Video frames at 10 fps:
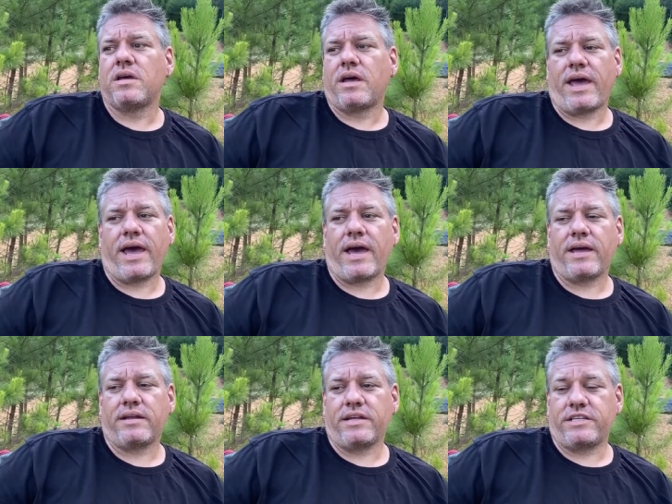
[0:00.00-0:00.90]

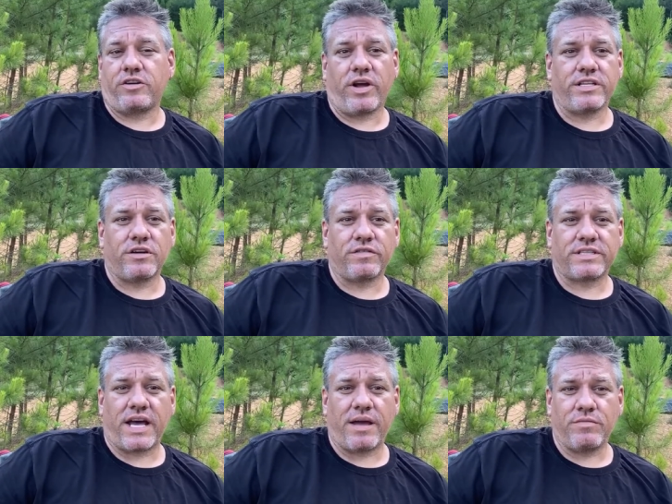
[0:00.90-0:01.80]
and it degrades over
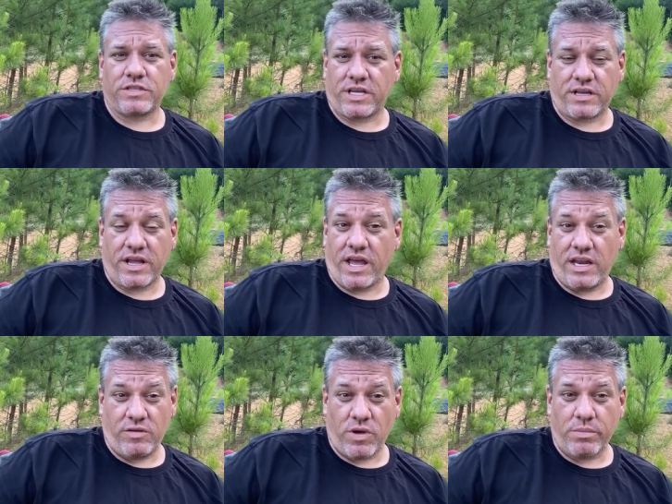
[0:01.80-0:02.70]
time just like
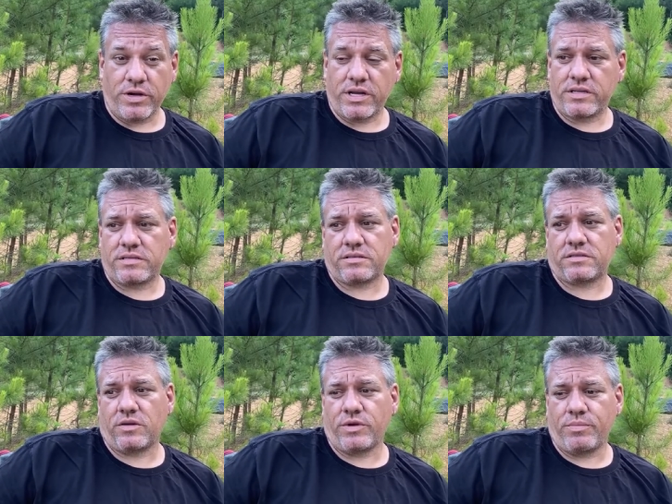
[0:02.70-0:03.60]
any rubber does.
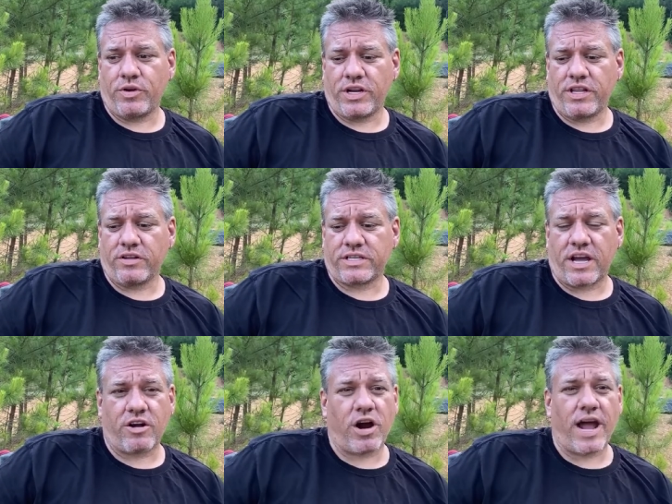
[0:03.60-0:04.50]
So when you put it in there, it's
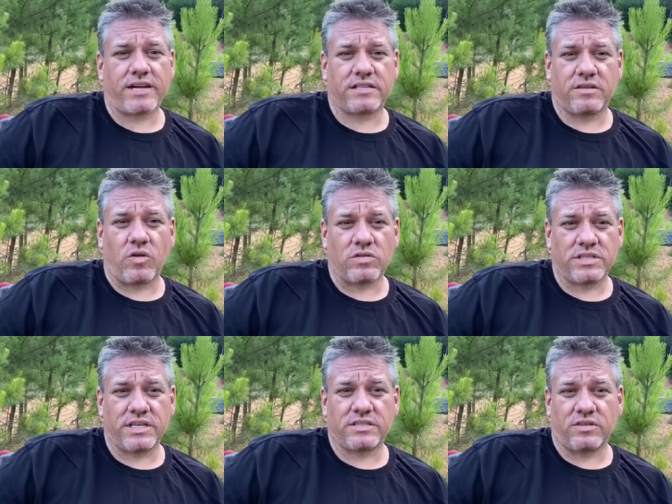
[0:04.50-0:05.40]
got cracks and holes
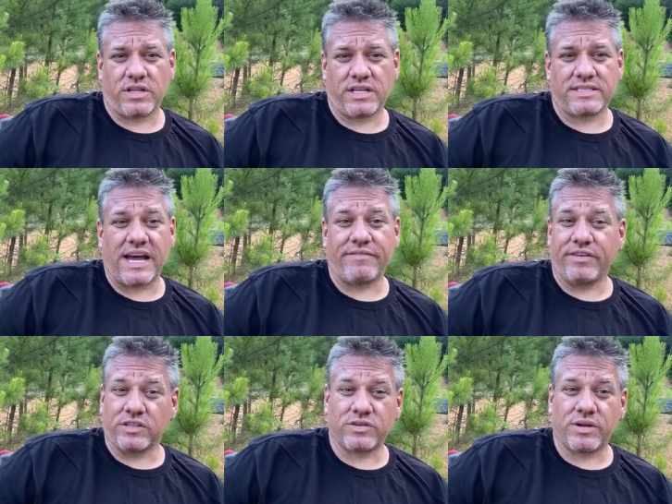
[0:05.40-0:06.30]
in it, so then it's not
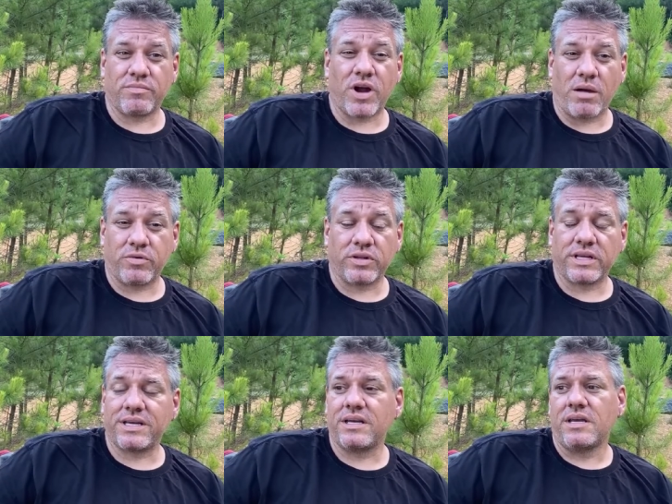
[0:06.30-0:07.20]
filtering
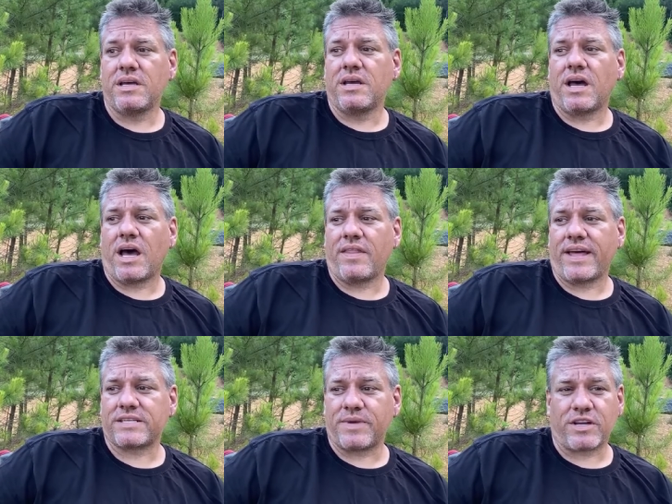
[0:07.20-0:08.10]
properly.
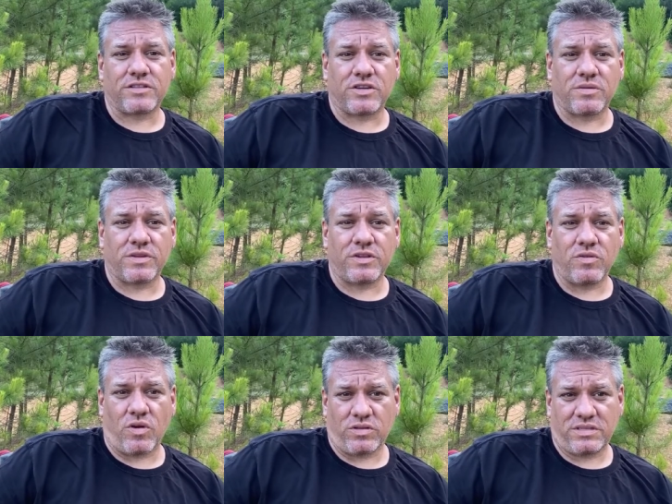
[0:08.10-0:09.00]
That's my concern with
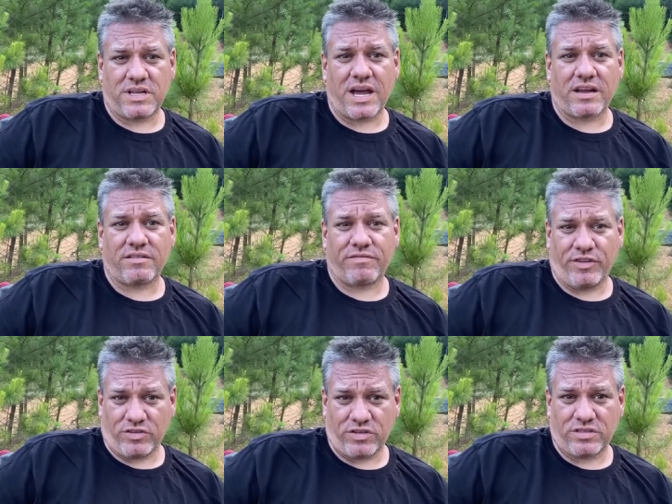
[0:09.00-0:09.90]
new old stock
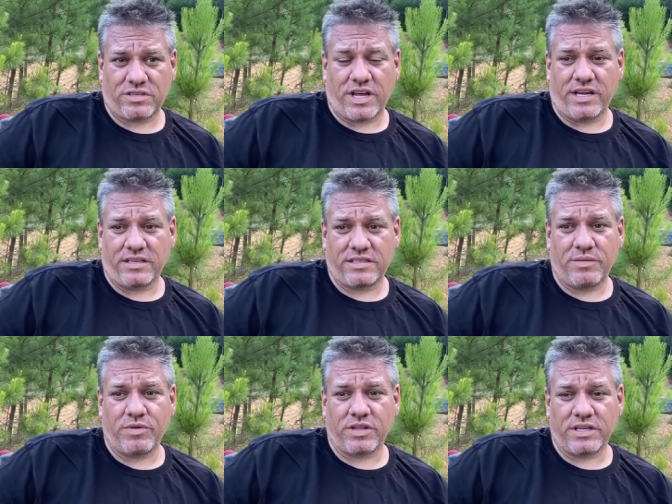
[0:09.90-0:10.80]
filters. I
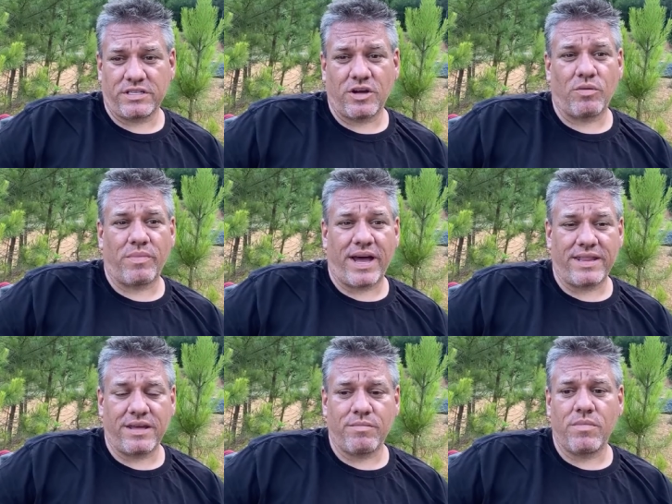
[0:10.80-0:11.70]
typically don't buy
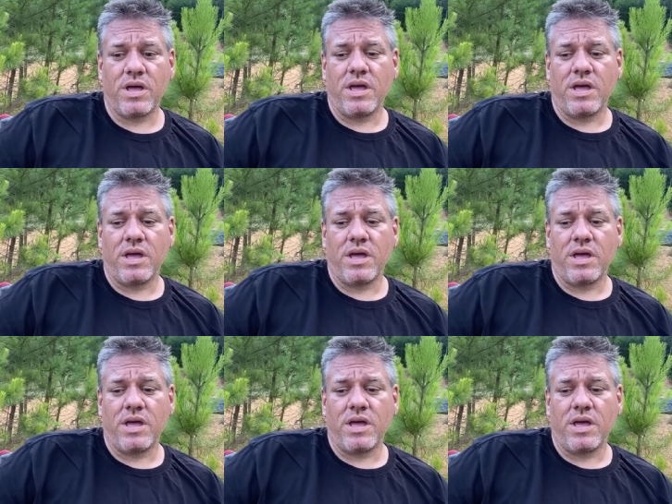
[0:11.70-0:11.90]
them,